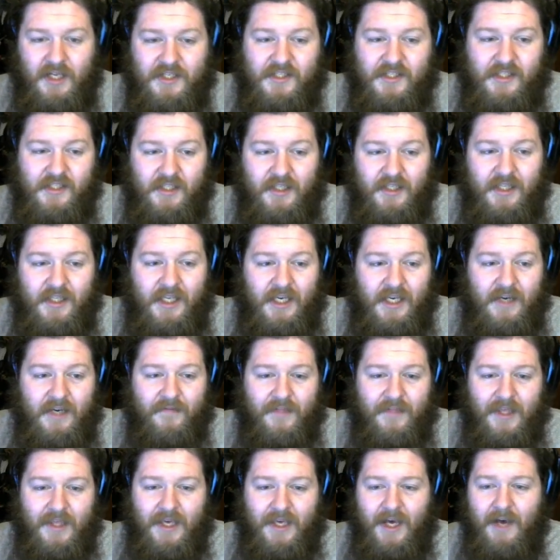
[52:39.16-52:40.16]
to
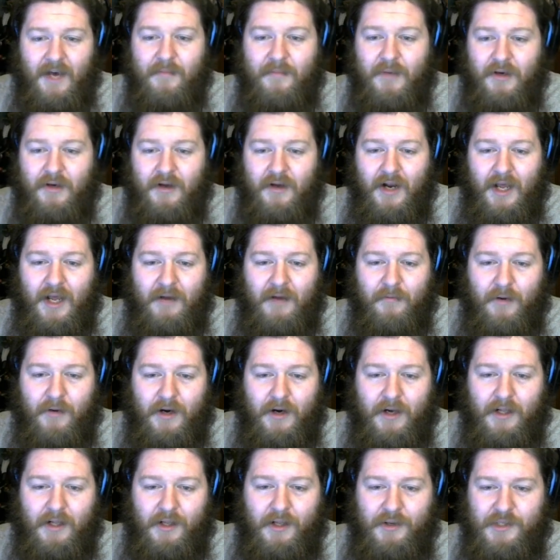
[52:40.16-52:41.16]
leave the I'm good I
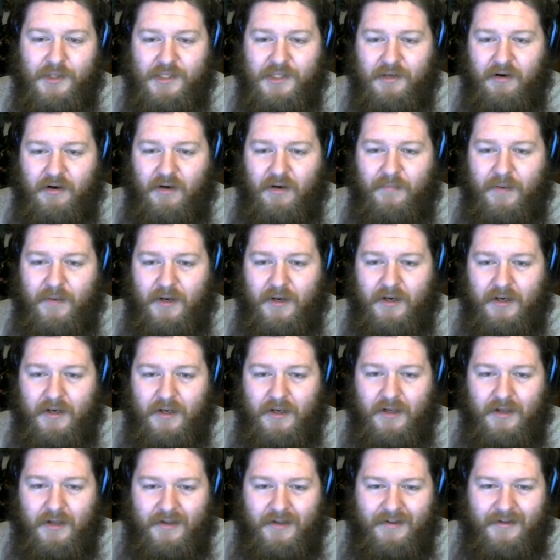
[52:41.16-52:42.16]
wear clothes group and
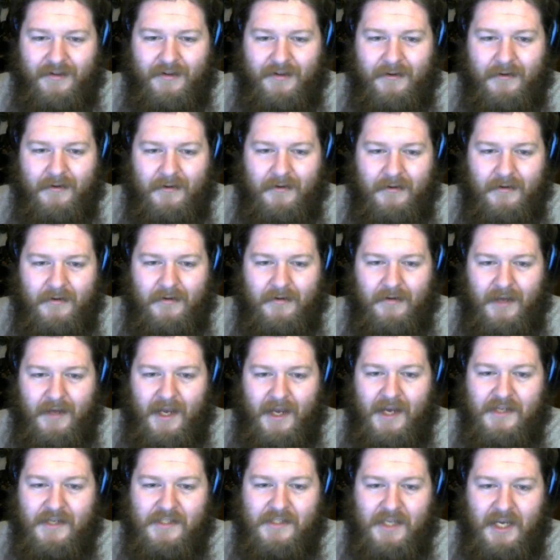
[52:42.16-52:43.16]

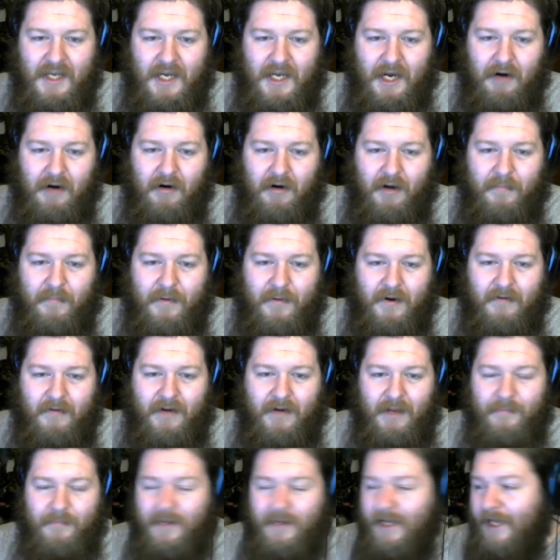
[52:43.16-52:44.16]
actually go up here
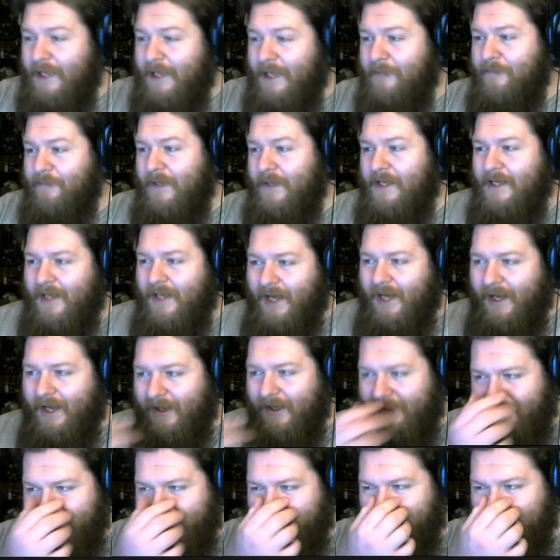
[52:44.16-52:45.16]
right behind
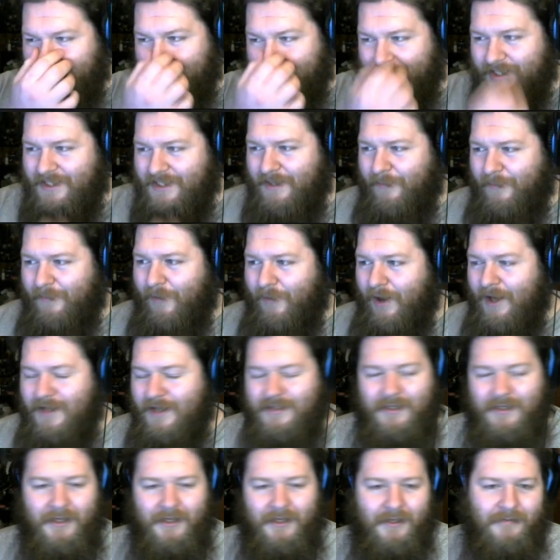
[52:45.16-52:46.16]
Bina, which is
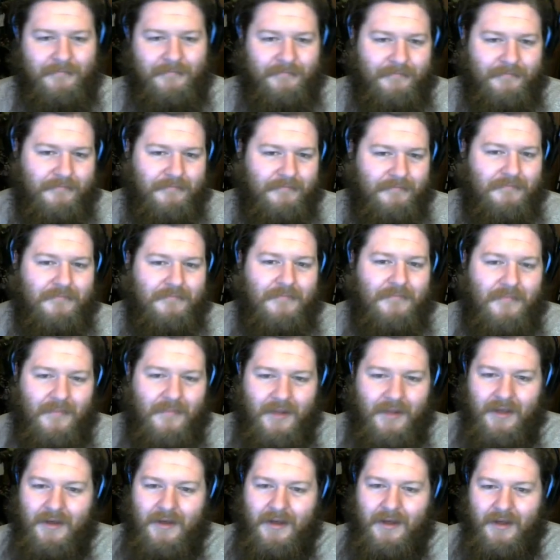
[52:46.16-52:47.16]
surprising.
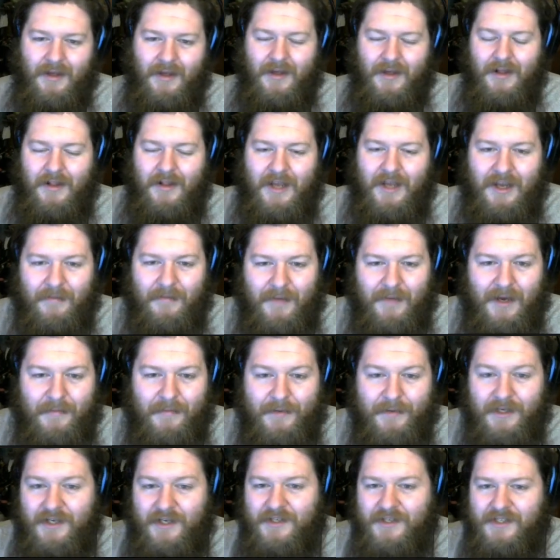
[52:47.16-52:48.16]
Like, in my
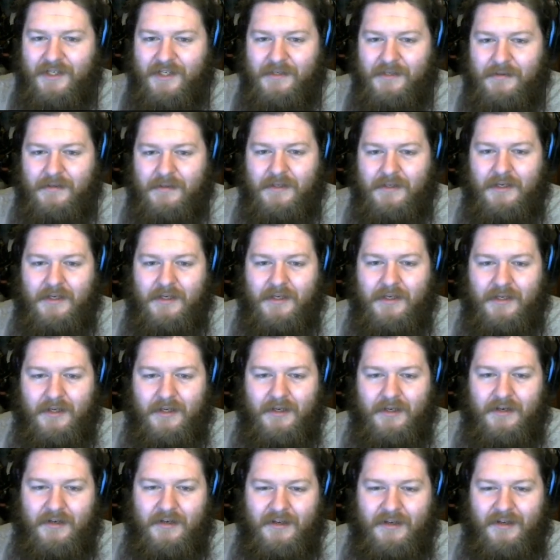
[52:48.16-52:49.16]
opinion, she's
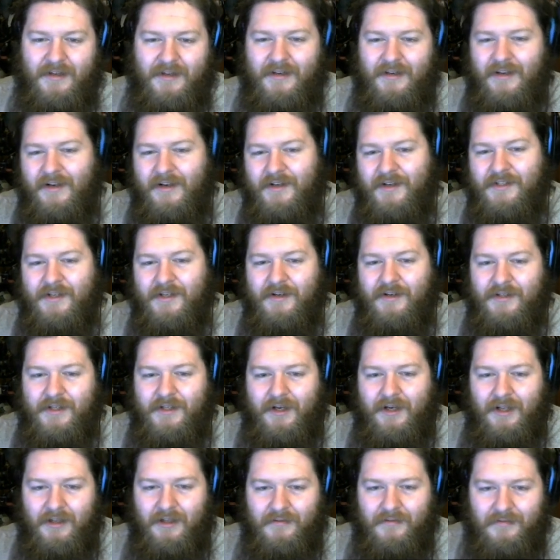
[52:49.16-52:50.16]
not as good as
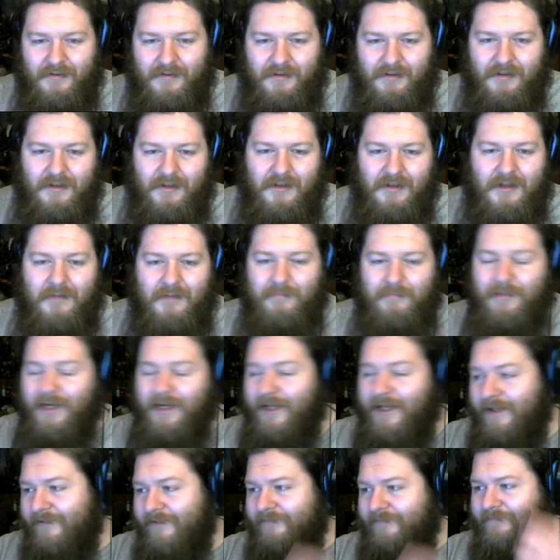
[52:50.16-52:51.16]
Oliver,
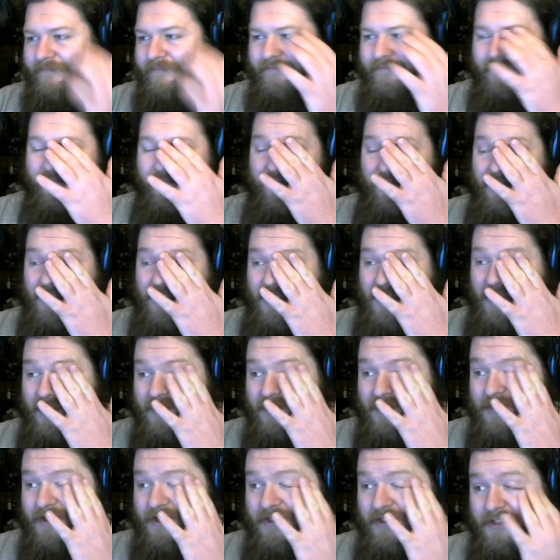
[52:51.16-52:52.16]
but she
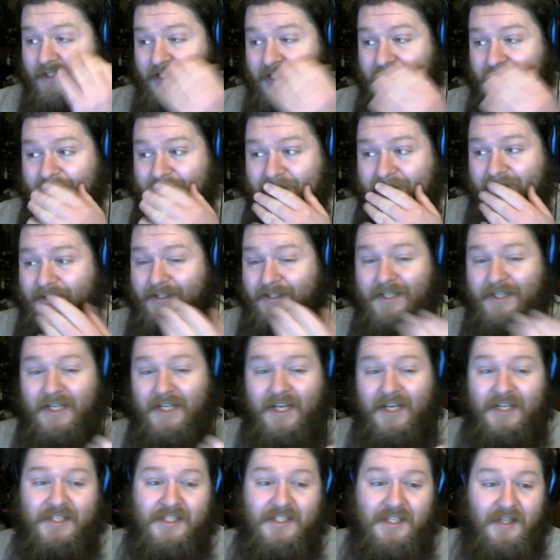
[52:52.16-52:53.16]

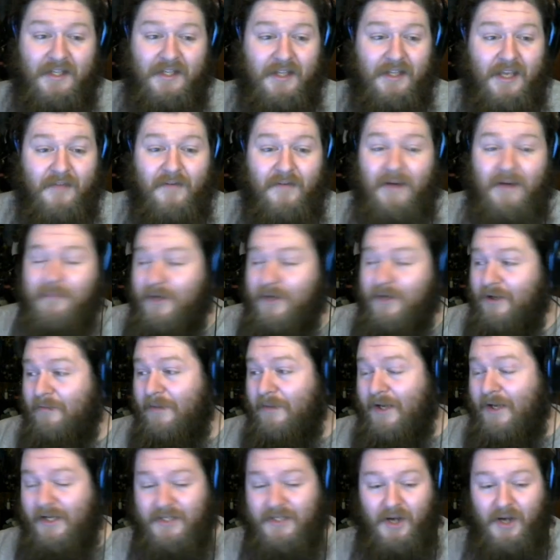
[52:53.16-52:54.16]
gets to leave I'm good
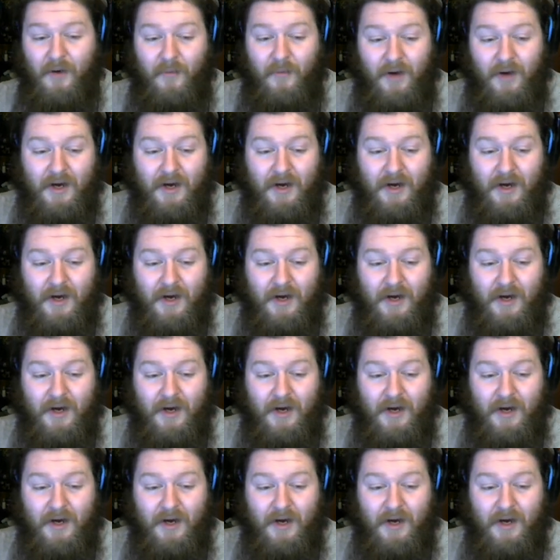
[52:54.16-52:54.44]
because I wear